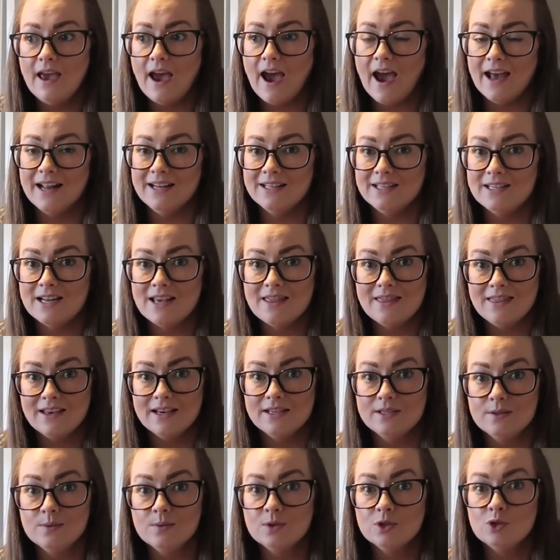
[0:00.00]
and
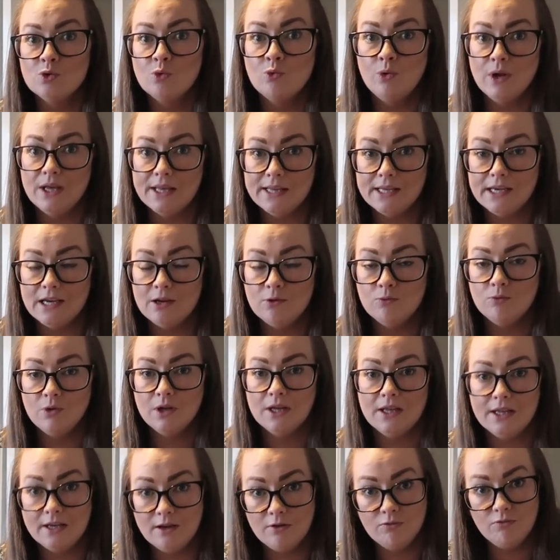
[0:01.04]
this was really,
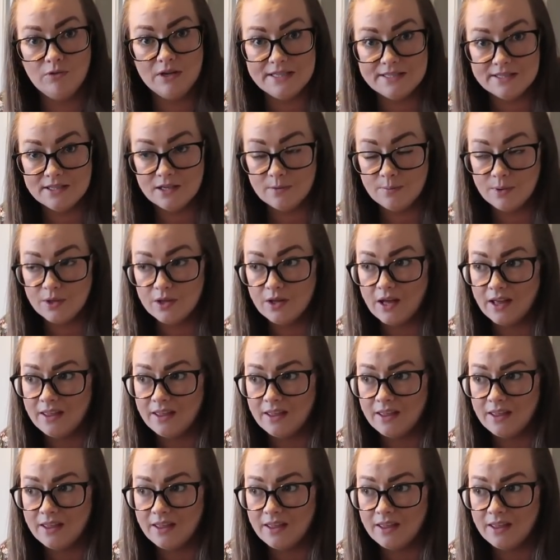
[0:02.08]
really reasonable.